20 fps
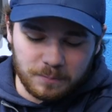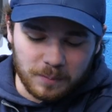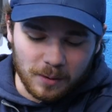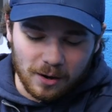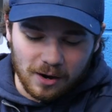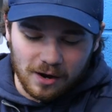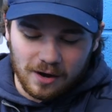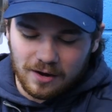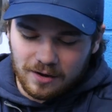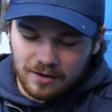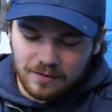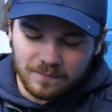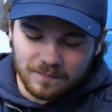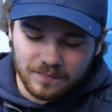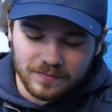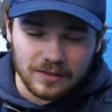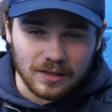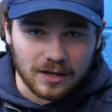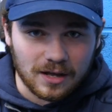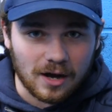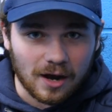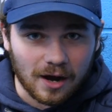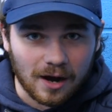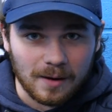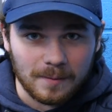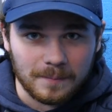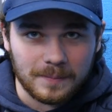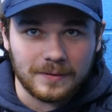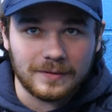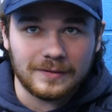part, the
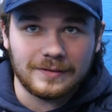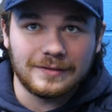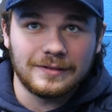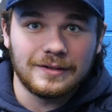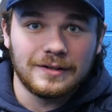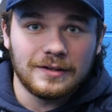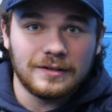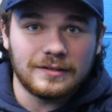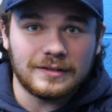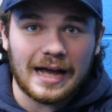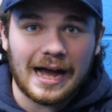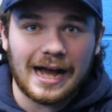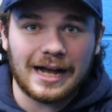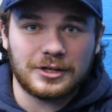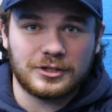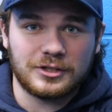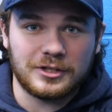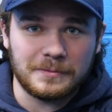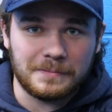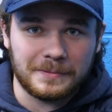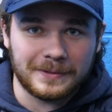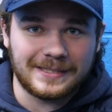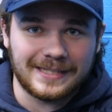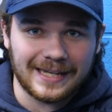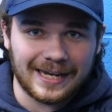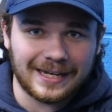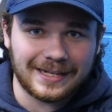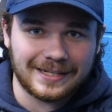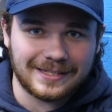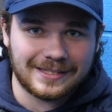cup that actually
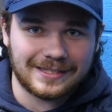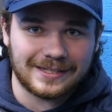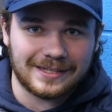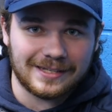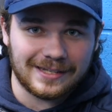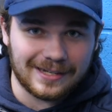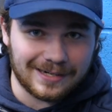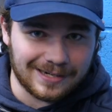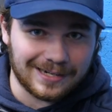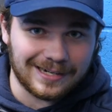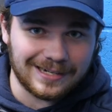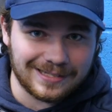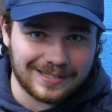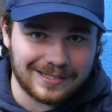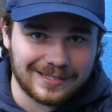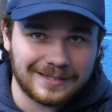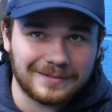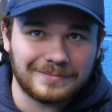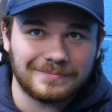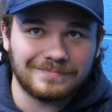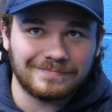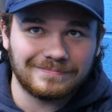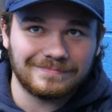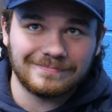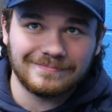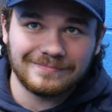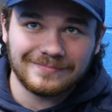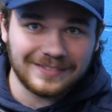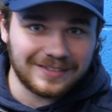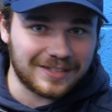protects your nuts,
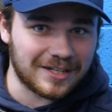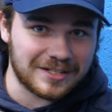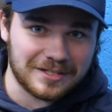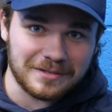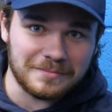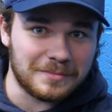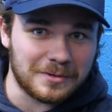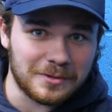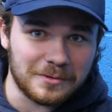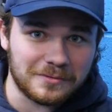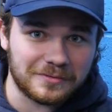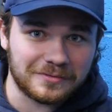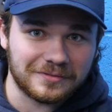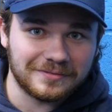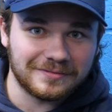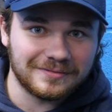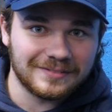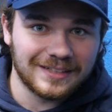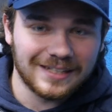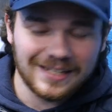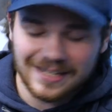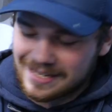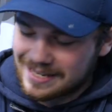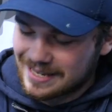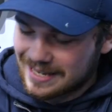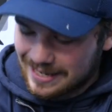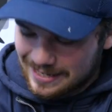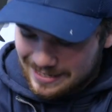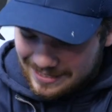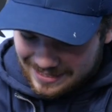doesn't move.
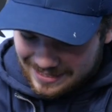It